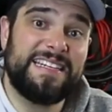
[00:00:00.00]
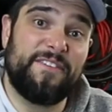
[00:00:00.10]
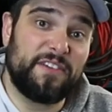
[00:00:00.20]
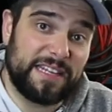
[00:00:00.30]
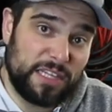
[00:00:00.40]

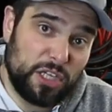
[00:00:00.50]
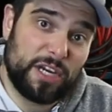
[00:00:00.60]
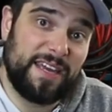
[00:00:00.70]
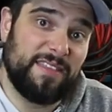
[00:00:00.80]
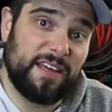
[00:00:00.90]
Definitely
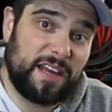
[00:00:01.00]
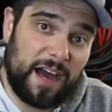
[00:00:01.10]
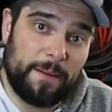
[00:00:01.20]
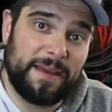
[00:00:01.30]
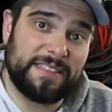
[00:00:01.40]
look in the
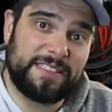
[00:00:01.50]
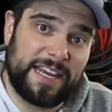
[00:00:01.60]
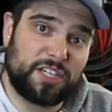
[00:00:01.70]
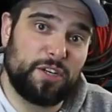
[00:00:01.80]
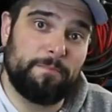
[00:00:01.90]
comments
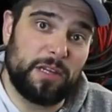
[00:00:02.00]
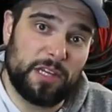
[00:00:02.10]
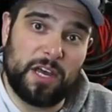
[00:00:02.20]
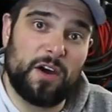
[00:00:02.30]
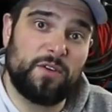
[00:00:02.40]
section
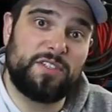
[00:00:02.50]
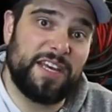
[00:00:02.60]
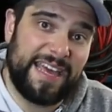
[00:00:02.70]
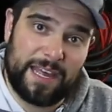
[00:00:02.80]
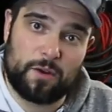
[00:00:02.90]
below
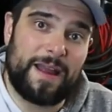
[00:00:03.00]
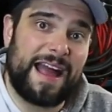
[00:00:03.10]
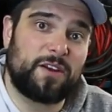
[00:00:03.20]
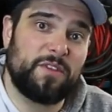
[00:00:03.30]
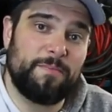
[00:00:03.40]
to
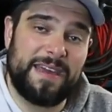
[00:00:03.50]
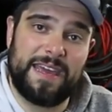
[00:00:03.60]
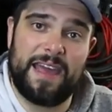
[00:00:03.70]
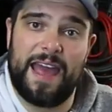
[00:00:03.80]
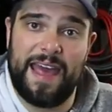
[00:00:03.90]
interact with
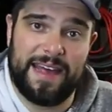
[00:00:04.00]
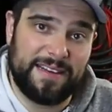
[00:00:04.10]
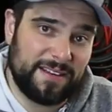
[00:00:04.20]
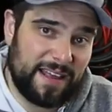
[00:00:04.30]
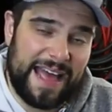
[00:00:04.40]
me
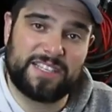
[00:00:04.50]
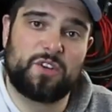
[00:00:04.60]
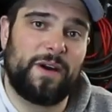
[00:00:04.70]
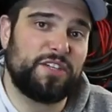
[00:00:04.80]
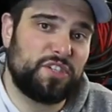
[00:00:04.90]
and ask
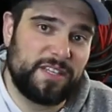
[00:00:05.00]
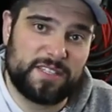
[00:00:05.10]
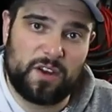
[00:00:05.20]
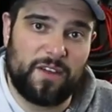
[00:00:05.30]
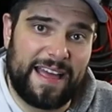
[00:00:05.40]

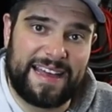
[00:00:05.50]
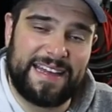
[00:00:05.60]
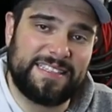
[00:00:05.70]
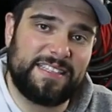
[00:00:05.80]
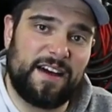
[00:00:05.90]
questions and all that
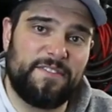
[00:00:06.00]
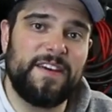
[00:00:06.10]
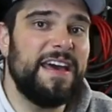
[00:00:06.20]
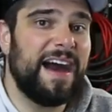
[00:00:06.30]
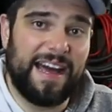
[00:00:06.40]
kind of stuff.
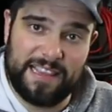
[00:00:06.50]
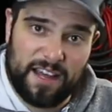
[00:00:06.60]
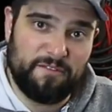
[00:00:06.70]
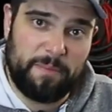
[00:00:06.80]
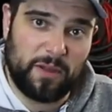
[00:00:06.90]
I
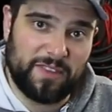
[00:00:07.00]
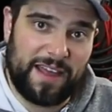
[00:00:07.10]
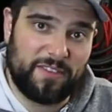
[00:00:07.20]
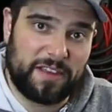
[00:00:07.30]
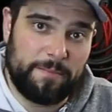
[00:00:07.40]
love building
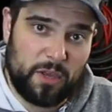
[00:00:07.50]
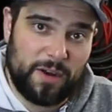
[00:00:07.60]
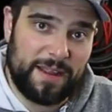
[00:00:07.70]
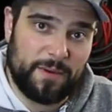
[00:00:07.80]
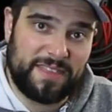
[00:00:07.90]
out the
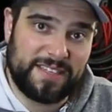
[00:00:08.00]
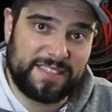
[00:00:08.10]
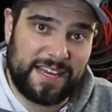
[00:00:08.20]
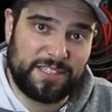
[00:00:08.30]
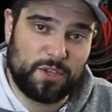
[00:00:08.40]
community with this
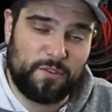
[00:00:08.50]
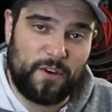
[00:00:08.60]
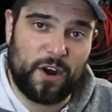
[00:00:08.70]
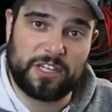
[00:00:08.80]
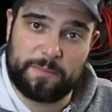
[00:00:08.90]
site so
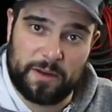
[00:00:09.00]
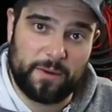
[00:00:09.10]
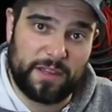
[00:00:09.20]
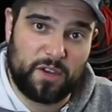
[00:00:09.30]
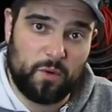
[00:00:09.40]
far. It's been
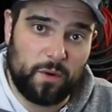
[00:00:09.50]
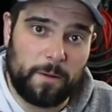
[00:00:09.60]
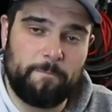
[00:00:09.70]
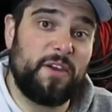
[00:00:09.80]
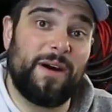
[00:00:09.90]
really
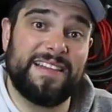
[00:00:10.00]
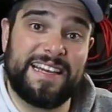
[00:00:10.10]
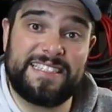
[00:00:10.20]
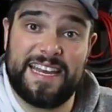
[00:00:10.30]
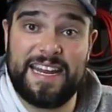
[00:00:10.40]
cool. If you want
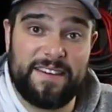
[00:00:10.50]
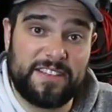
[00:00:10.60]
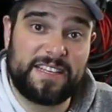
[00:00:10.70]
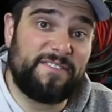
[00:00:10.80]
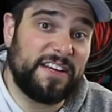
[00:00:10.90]
links to any of
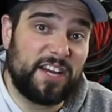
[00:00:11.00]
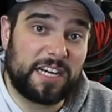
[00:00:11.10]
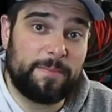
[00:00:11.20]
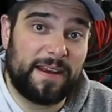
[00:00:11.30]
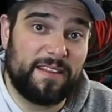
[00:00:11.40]
the stuff I
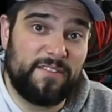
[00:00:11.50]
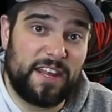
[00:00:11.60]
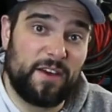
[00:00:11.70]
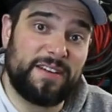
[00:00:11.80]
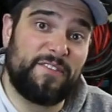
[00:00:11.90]
talked about in the
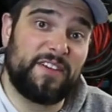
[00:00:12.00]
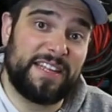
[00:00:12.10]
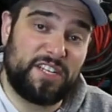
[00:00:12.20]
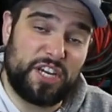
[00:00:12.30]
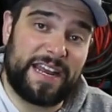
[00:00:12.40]
video,
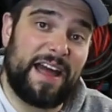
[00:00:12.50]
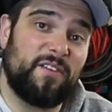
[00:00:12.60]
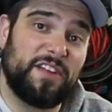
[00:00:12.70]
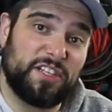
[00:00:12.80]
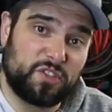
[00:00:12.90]
definitely check
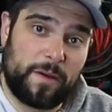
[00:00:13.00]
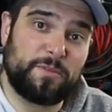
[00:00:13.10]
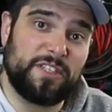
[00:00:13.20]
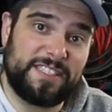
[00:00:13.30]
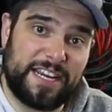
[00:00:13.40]
out the
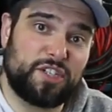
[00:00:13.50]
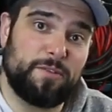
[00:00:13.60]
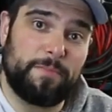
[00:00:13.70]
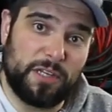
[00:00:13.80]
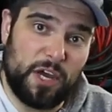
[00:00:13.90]
description
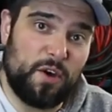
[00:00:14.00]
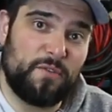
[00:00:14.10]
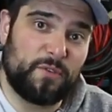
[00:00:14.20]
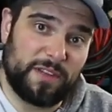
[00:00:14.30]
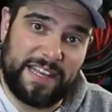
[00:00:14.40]
section below
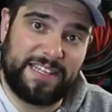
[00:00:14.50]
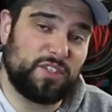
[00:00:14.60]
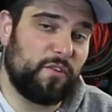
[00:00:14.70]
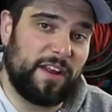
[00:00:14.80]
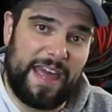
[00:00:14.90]
for links
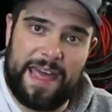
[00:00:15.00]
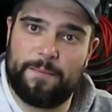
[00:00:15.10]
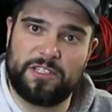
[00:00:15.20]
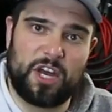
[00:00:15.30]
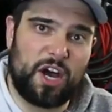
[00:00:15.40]
over to
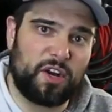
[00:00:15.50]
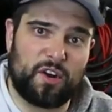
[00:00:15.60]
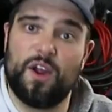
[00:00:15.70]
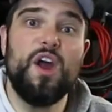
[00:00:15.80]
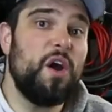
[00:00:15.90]
Amazon
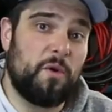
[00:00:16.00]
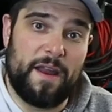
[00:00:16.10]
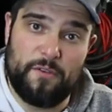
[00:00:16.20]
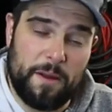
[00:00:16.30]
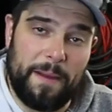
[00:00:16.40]
or
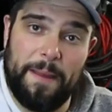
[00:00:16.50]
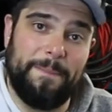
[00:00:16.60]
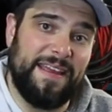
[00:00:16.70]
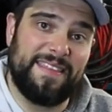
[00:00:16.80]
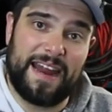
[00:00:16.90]
wherever it might
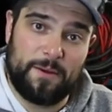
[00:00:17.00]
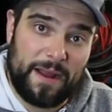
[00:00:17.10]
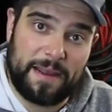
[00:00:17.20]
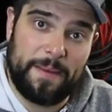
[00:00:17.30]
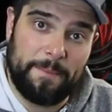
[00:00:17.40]
be that I'd
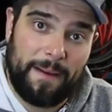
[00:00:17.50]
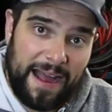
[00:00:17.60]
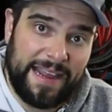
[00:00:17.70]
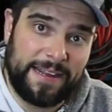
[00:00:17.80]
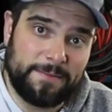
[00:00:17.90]
recommend
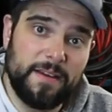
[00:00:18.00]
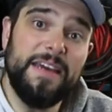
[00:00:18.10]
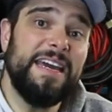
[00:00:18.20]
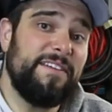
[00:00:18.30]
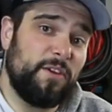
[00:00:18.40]
buying.
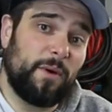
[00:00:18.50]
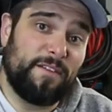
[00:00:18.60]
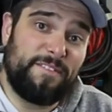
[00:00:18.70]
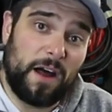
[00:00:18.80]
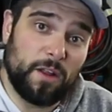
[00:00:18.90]
If you want to
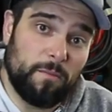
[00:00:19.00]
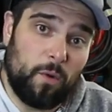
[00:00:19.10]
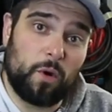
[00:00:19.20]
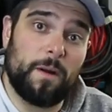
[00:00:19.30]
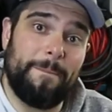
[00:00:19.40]
follow
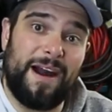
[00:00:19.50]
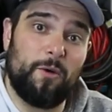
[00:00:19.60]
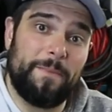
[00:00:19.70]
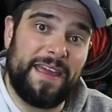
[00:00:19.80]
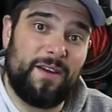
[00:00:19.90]
more
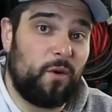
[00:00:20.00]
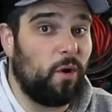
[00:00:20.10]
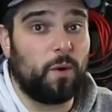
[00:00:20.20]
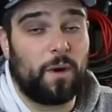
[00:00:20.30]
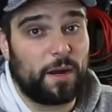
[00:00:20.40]
about me
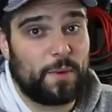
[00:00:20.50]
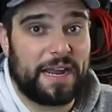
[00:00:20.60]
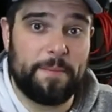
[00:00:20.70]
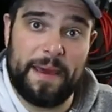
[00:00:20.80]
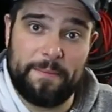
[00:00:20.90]
or want to
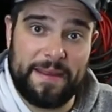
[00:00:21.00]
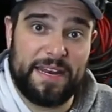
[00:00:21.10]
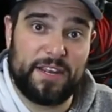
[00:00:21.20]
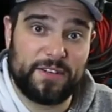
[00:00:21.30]
recommend me to your